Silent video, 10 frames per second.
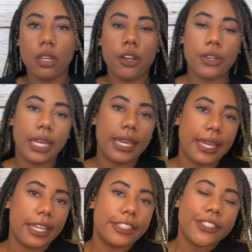
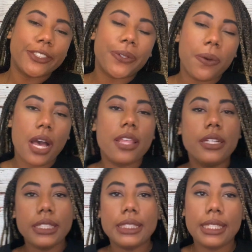Okay, so
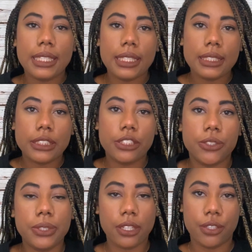other things
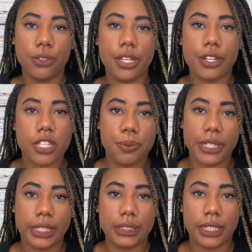to include in your
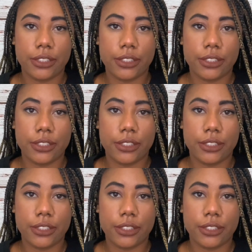experiences